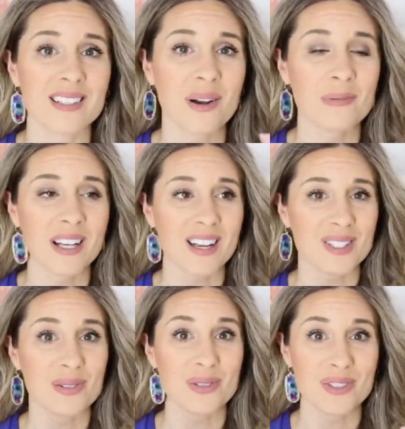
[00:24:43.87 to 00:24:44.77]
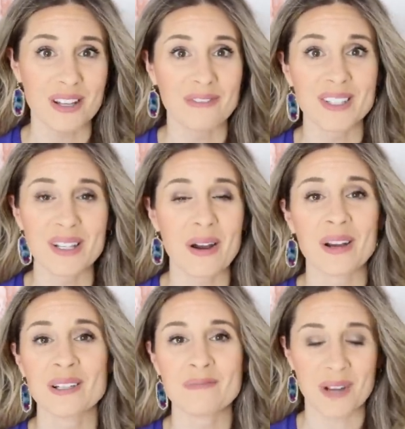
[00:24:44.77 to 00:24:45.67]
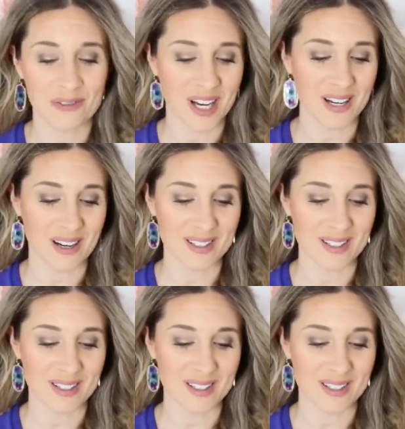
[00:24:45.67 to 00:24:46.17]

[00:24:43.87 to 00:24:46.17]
Oh my gosh, those are definitely on my radar.